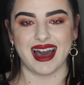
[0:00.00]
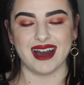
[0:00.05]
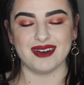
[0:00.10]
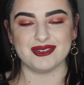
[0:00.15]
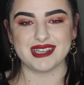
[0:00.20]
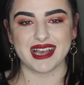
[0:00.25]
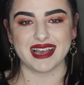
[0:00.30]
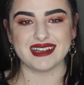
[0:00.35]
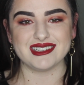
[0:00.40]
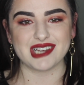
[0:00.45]
I'll
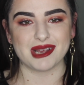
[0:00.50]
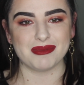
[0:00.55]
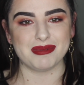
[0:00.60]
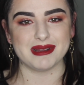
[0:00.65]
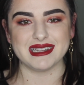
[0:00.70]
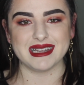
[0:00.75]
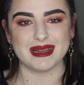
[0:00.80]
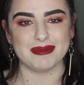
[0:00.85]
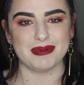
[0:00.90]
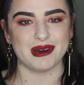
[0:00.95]
touch up a
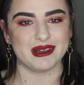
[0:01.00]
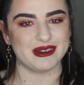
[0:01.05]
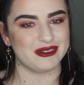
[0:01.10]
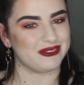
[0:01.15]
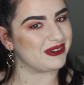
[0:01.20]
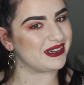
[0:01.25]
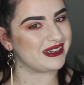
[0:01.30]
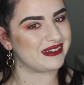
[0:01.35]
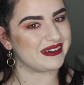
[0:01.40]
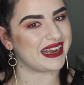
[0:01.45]
lip on a
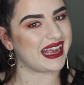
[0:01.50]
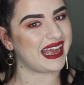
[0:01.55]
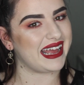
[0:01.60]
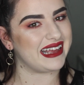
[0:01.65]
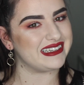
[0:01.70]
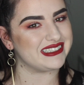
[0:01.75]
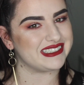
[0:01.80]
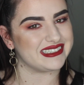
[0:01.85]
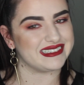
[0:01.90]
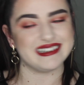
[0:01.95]
rare
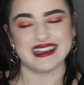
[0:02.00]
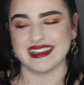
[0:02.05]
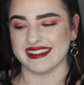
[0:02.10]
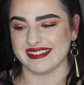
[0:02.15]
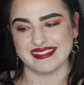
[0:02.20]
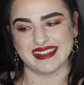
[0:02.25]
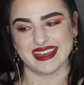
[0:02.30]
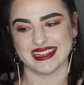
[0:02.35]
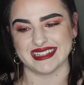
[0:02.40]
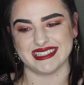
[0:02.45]
occasion
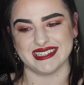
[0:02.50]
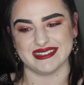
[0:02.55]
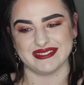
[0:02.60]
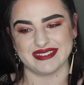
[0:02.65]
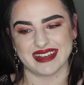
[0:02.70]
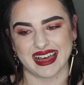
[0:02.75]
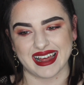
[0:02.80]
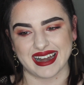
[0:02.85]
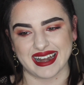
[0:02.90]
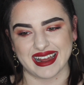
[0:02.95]
and that's
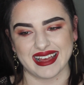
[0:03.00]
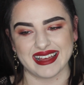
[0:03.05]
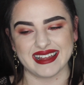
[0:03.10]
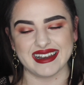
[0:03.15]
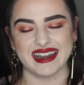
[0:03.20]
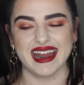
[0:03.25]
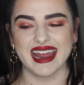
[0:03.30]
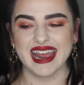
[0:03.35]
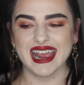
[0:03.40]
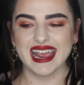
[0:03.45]
about it.
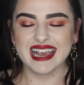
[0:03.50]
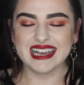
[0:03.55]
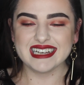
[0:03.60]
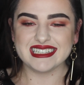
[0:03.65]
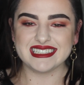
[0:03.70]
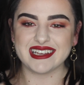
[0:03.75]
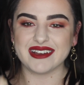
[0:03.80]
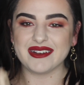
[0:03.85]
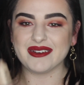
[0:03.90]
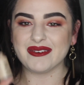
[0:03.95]

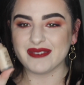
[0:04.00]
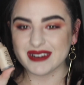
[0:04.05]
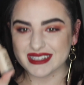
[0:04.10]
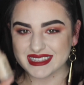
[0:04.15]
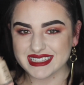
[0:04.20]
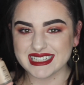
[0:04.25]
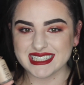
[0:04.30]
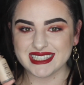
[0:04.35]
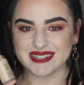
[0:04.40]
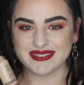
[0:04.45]
So with
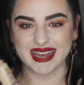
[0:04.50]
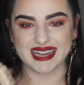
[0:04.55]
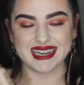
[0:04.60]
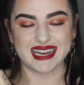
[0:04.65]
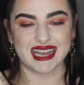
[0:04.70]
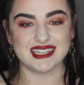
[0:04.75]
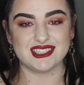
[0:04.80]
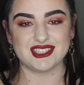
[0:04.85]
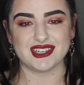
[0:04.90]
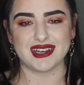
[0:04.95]
this
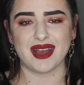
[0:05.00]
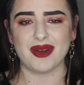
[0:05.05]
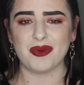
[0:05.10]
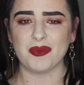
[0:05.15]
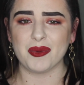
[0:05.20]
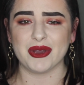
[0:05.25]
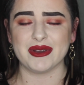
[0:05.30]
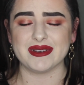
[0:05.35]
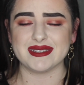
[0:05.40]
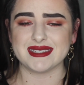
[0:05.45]
foundation, it
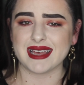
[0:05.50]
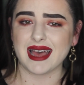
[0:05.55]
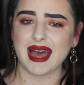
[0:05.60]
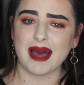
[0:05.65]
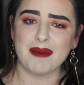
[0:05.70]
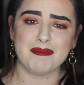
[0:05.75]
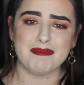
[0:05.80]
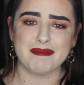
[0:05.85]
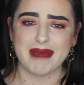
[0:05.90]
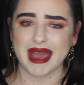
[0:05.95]
works
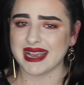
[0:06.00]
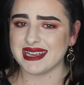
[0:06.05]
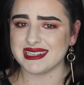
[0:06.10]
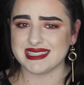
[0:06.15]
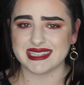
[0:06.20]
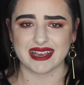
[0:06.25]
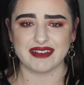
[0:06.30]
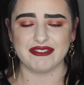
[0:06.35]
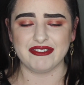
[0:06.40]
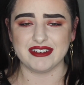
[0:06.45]

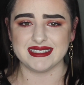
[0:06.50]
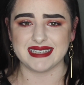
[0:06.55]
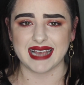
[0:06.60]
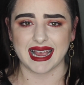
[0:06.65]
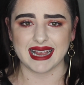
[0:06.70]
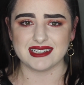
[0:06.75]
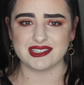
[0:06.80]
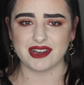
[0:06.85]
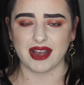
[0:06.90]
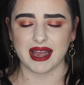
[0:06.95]
amazing for
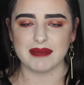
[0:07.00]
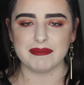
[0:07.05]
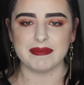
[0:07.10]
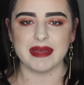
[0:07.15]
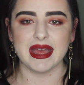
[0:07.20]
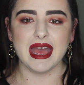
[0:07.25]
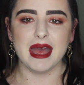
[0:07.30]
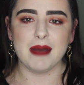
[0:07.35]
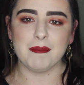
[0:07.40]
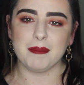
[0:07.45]

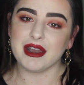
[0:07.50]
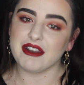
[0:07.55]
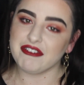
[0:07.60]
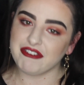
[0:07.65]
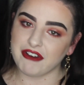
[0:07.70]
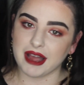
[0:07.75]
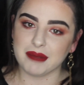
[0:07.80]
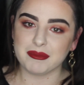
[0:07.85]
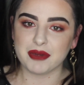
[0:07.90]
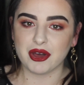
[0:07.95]
daytime, but
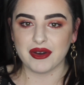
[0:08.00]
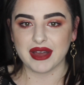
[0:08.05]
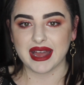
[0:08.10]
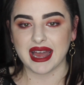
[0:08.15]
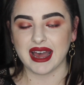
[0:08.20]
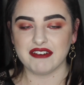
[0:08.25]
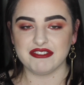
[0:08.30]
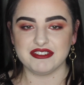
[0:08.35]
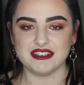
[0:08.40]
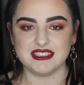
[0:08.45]
if I'm going
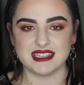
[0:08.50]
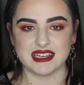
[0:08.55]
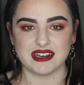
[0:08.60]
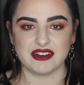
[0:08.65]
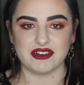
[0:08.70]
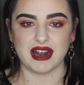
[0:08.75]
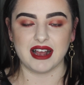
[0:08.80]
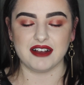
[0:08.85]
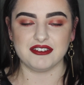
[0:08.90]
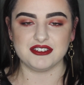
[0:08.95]
out for
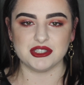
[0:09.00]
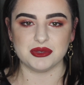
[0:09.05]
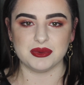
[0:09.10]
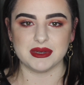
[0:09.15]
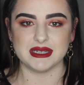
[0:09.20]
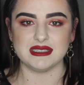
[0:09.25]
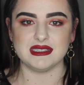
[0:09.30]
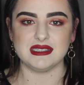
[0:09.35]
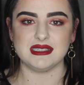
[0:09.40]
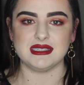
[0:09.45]
dinner
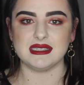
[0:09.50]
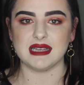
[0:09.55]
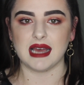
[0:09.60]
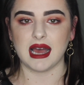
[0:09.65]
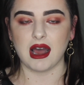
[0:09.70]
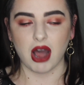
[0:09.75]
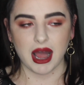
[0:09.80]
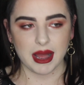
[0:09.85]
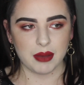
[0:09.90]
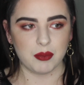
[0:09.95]
afterwards,
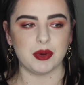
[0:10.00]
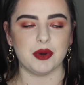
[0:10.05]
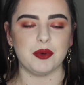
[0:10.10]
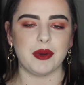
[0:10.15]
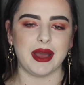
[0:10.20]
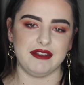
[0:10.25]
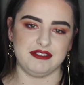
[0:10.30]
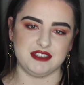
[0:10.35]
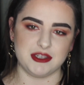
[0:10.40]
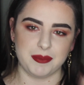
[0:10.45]
I will
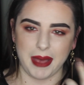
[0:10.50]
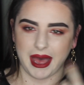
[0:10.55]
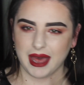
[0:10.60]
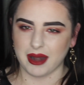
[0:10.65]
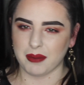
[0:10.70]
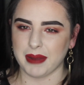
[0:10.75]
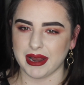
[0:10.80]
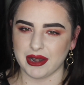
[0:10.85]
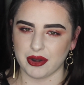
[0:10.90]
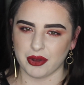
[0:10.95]
have to
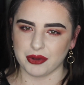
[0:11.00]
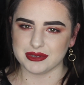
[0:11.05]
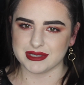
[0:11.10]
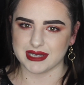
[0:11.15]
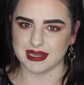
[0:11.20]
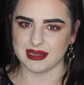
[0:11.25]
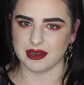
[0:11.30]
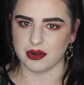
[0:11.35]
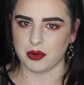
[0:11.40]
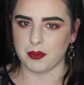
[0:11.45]
powder my nose
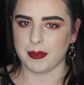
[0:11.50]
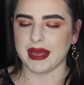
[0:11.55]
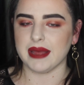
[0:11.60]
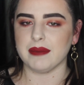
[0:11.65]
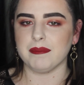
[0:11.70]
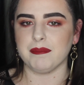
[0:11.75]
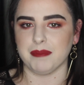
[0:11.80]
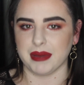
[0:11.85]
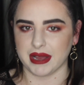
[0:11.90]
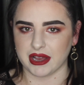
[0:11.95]
a little bit
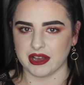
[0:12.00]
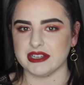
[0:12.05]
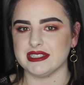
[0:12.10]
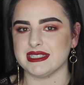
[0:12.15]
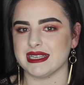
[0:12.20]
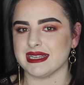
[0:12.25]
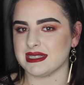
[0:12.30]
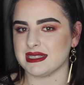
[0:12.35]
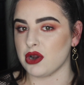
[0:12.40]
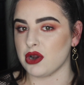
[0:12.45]
because
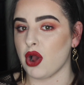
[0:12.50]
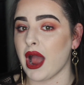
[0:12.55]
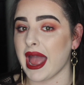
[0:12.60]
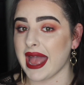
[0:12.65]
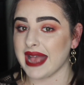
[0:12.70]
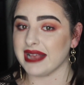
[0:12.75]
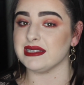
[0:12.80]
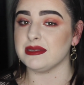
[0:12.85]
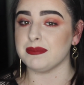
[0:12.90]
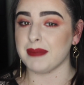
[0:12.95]
not
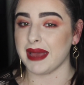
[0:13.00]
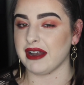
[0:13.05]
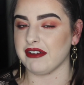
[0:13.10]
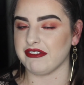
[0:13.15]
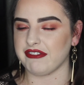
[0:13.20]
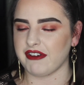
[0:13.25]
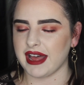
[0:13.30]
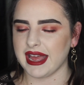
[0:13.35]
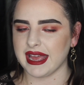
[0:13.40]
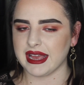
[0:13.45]
as
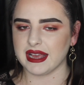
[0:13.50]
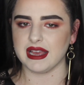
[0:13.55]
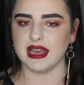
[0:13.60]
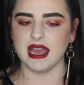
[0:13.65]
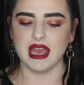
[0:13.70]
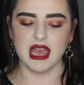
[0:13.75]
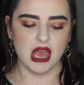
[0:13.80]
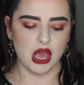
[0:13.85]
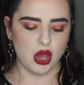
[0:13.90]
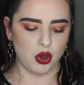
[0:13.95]
mattifying.
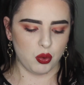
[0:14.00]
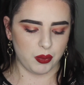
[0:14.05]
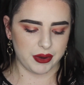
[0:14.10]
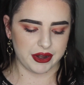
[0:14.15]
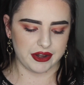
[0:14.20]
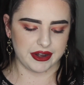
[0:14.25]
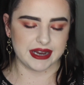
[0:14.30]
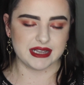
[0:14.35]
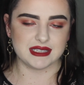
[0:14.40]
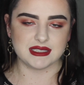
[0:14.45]

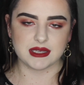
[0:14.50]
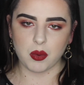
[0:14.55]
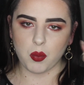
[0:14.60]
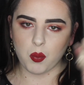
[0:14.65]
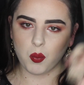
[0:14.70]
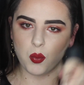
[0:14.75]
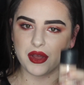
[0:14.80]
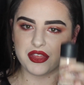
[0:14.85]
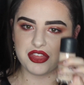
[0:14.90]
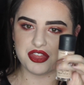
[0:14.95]
Whereas
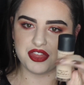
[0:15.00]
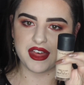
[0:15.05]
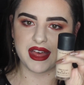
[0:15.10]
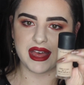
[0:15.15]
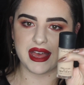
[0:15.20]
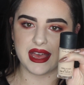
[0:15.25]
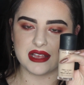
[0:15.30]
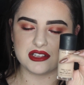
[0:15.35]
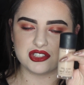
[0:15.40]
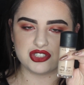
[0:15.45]
with
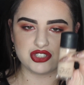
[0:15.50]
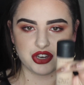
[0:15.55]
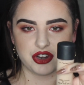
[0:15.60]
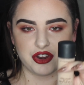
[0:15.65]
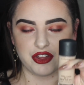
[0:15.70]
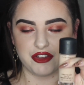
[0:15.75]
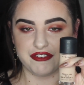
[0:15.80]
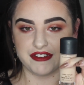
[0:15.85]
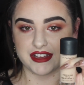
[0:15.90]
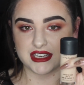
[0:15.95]
the
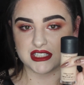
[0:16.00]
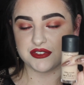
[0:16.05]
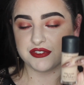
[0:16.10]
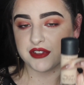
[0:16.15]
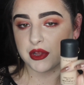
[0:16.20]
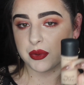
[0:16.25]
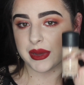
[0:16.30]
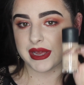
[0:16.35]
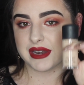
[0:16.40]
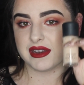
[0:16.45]
Studio Fix
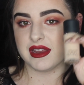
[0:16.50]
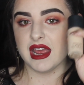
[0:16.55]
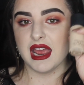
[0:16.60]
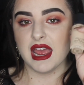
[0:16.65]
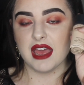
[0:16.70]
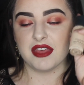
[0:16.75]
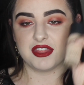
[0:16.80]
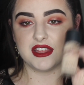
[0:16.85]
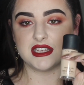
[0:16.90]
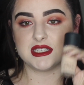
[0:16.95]
fluid,
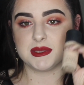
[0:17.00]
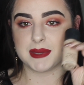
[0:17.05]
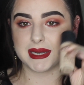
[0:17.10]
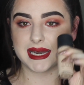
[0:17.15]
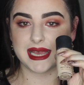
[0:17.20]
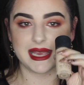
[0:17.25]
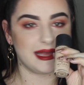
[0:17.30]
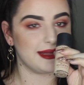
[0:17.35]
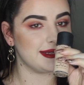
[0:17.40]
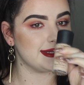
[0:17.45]
this
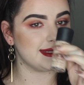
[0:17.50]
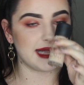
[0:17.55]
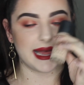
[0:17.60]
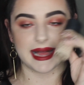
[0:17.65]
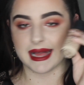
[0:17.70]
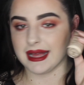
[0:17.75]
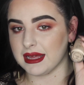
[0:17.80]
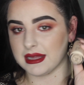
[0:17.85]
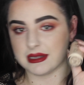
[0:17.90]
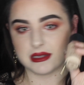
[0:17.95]
one here is
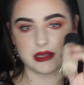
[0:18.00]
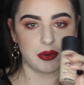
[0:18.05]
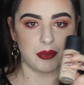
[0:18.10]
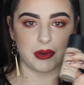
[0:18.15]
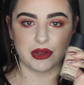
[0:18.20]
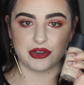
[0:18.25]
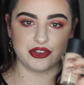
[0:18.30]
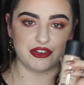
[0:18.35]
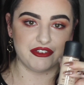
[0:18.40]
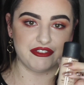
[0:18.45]
like glue
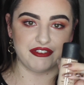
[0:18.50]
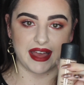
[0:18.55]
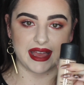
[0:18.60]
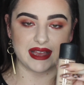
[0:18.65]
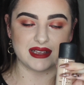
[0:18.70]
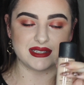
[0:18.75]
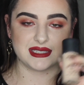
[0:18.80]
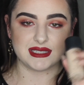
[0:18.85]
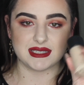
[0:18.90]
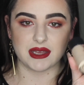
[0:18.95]
on your
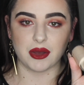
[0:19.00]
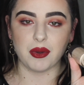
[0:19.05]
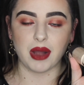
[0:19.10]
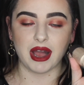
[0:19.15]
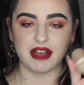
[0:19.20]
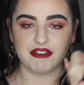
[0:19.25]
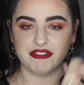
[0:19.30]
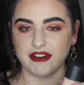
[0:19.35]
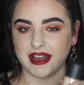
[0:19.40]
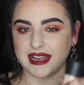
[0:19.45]
face, so
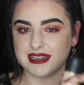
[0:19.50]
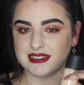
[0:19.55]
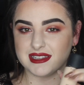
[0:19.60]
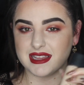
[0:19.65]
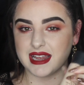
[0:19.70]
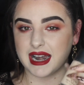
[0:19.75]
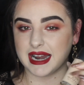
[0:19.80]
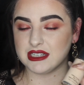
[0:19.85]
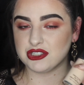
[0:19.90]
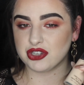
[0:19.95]
I find
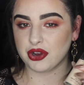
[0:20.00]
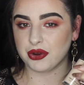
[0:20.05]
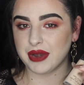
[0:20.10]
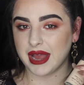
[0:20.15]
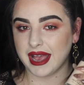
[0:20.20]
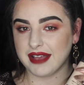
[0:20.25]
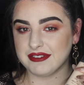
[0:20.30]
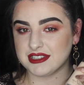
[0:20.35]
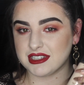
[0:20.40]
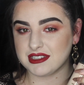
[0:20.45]
that I don't
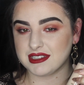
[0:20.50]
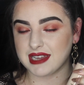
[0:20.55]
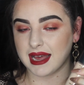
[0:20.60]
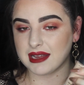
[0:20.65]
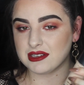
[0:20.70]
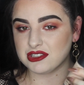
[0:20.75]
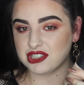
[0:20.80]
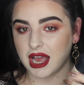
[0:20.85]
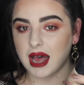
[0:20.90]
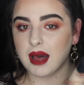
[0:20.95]
have to
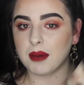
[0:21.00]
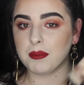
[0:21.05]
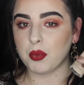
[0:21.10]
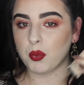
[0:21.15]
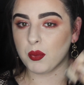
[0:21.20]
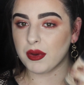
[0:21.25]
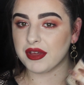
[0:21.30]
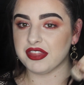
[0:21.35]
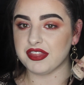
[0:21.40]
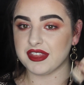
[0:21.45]
touch up
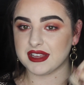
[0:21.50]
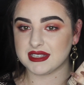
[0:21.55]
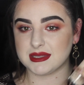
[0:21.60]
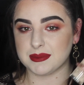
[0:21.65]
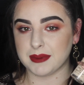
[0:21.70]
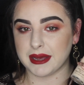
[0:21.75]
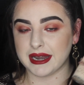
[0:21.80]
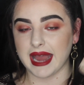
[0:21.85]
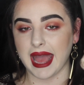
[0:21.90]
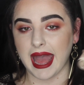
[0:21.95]
with this
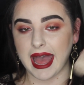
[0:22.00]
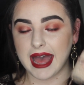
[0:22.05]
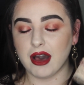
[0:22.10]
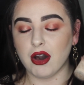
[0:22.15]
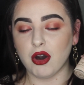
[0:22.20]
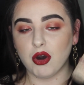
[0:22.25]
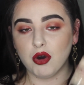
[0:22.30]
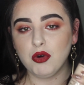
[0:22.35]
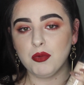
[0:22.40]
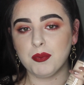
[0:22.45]
one at
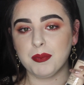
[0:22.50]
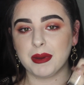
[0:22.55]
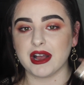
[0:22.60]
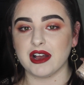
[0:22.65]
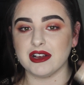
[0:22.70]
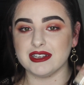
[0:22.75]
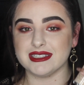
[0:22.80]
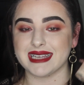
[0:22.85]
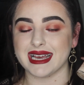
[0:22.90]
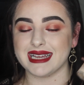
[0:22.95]
all
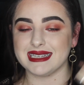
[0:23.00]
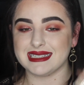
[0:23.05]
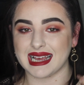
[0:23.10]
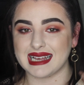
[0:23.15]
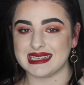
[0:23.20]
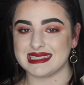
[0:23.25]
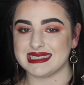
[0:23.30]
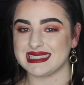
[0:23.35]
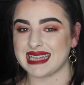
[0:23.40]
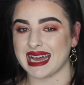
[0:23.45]
because it
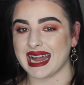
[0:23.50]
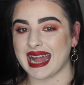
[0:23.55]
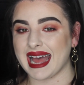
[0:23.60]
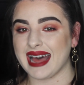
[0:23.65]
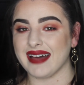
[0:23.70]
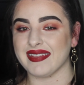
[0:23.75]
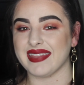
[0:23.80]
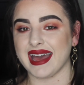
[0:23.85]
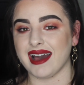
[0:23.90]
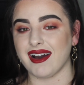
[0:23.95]
does suck
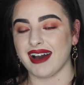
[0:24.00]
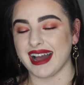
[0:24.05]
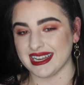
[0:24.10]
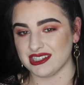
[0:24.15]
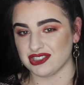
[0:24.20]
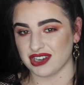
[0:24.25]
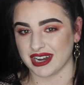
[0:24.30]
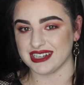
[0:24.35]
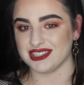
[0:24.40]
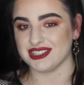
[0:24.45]
out that
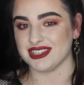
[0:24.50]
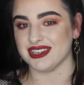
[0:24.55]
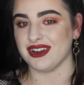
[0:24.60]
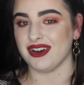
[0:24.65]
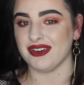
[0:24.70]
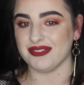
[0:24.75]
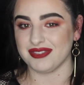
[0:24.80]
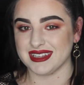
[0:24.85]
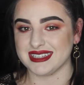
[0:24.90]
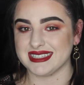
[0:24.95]
hydration
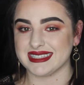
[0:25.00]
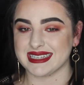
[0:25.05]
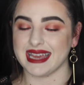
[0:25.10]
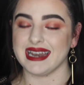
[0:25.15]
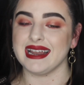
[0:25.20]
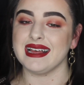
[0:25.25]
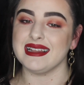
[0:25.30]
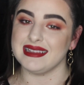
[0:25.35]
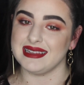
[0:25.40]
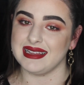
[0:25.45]
of the
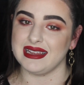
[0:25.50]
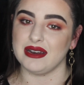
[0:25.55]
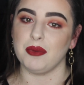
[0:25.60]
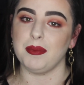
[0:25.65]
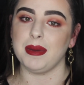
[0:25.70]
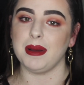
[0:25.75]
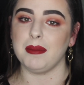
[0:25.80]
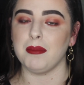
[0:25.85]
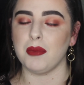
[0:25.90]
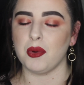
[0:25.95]
skin a little
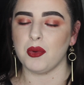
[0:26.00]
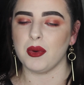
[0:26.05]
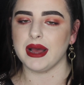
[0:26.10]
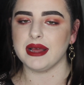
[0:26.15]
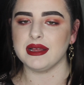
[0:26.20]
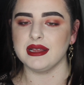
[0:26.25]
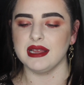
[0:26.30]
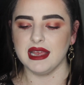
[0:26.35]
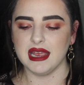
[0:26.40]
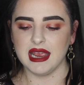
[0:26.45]
bit
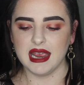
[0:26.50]
more.